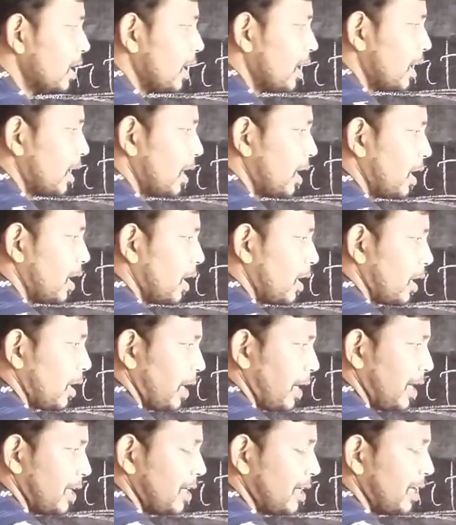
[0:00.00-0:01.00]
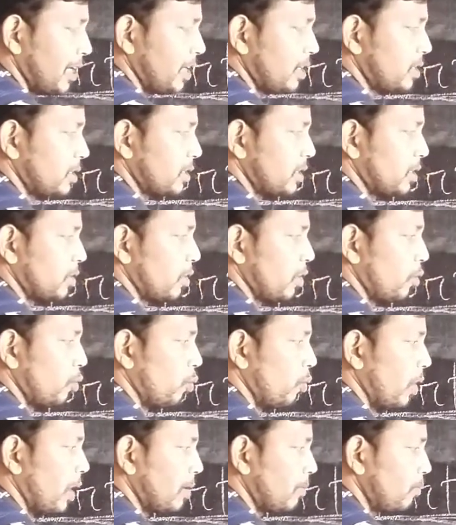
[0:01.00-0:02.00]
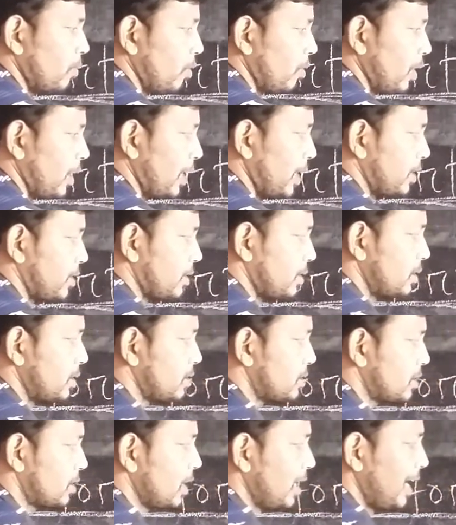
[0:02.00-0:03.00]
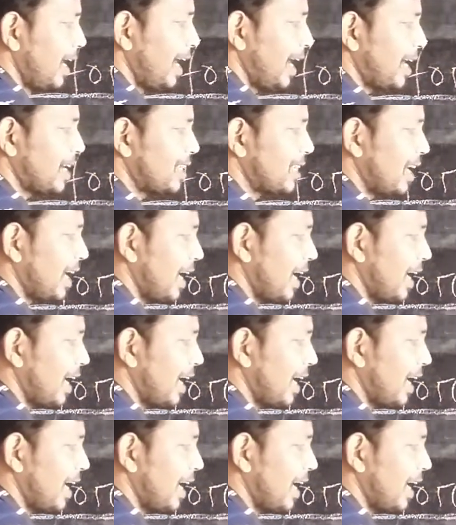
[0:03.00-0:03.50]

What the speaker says: letter or one more letters at the